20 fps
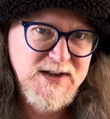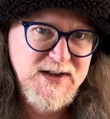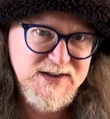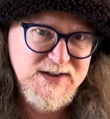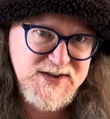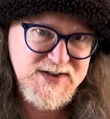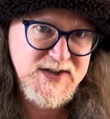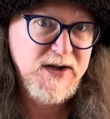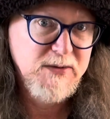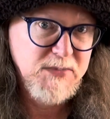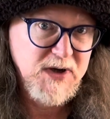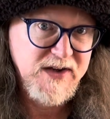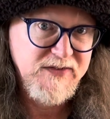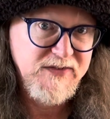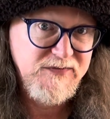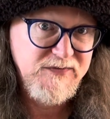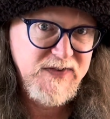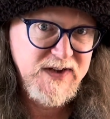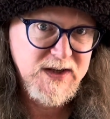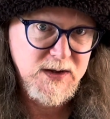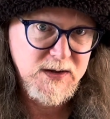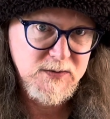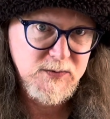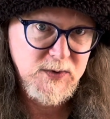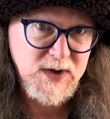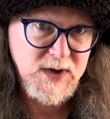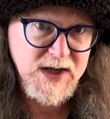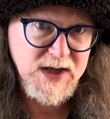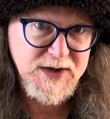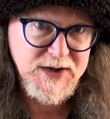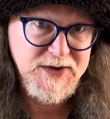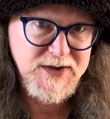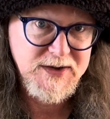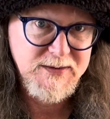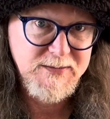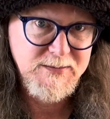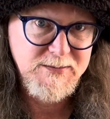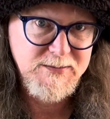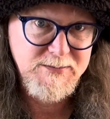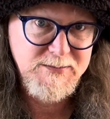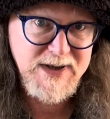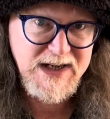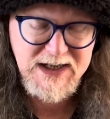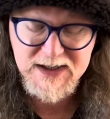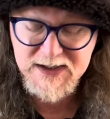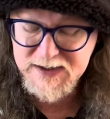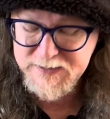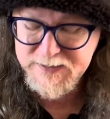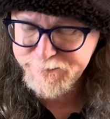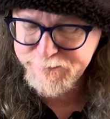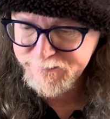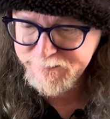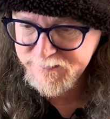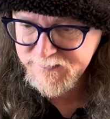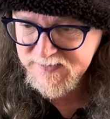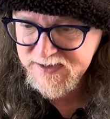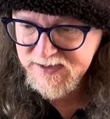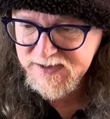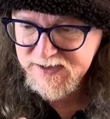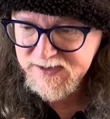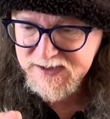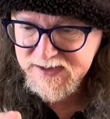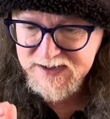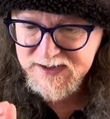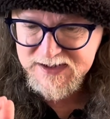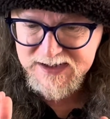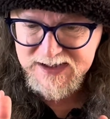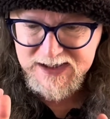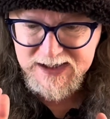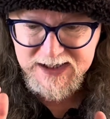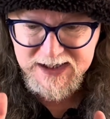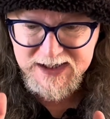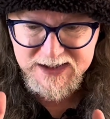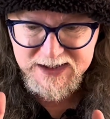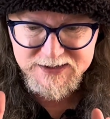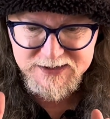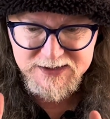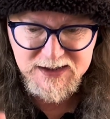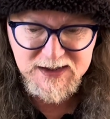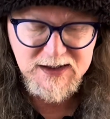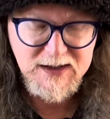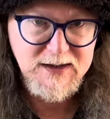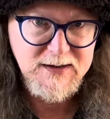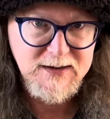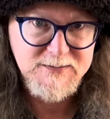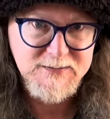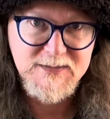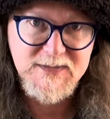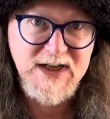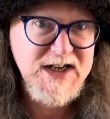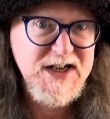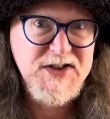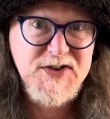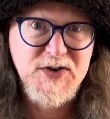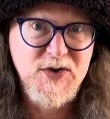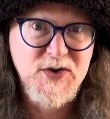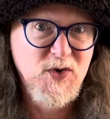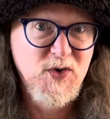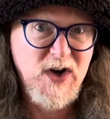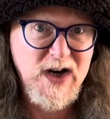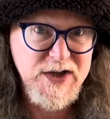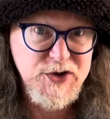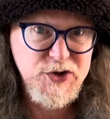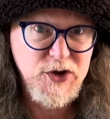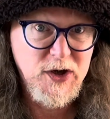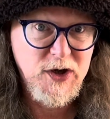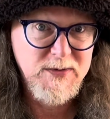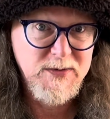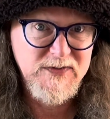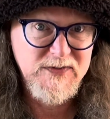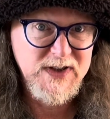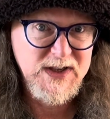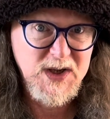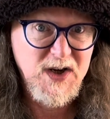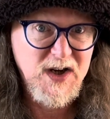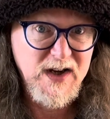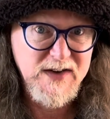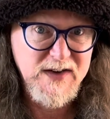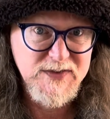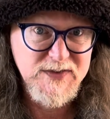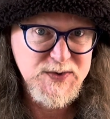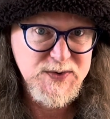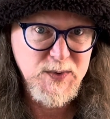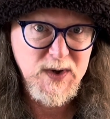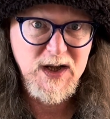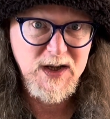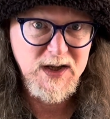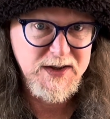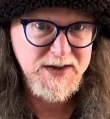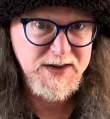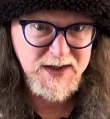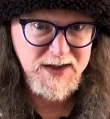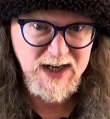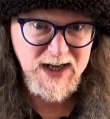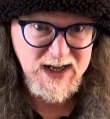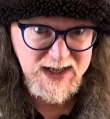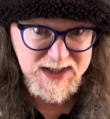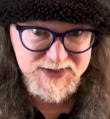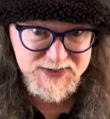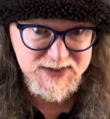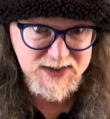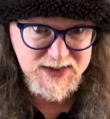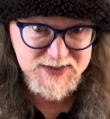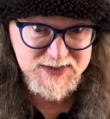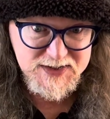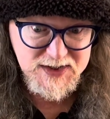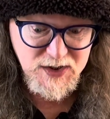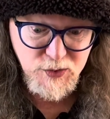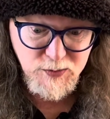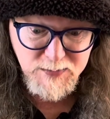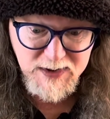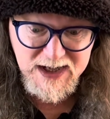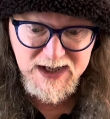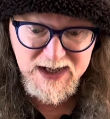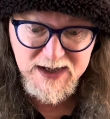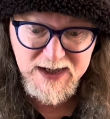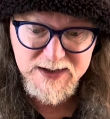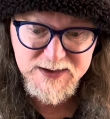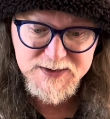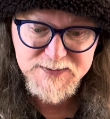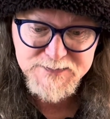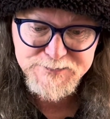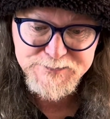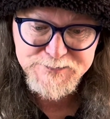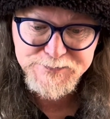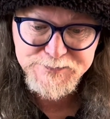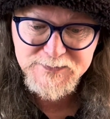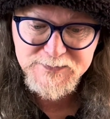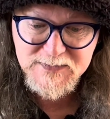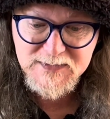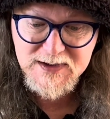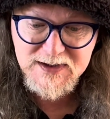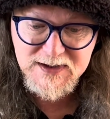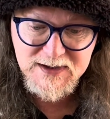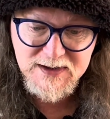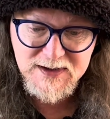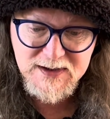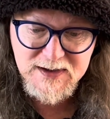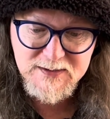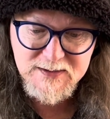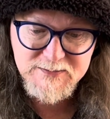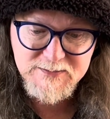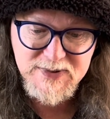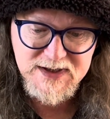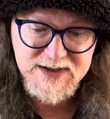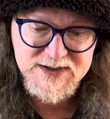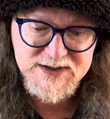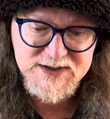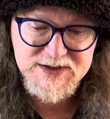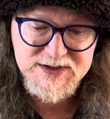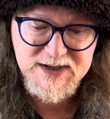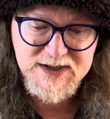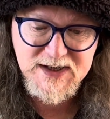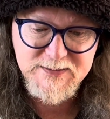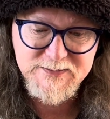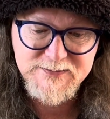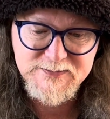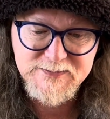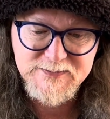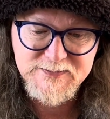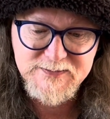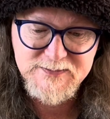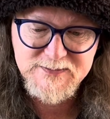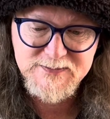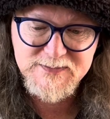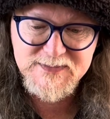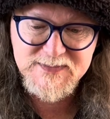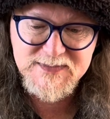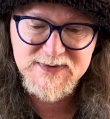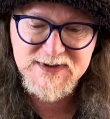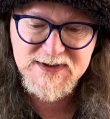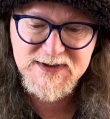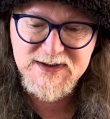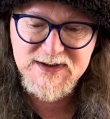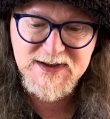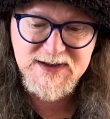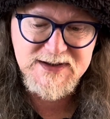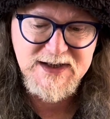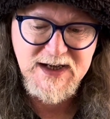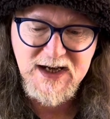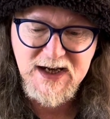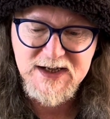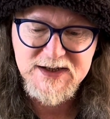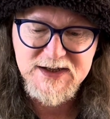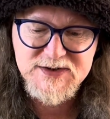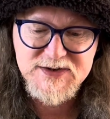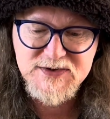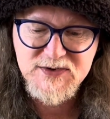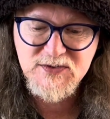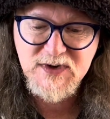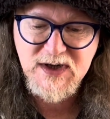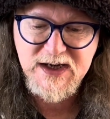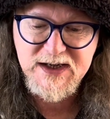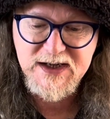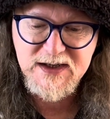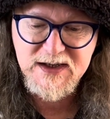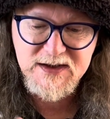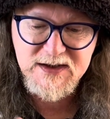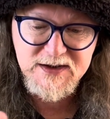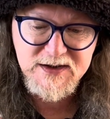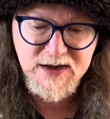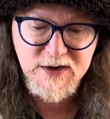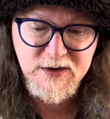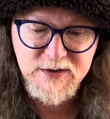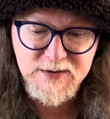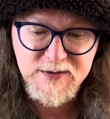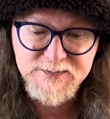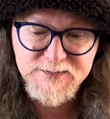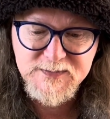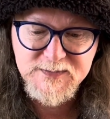sung by Phil rather than Peter. And he does a great job of it live as well, and as does the whole band. But yeah, it's great, you know.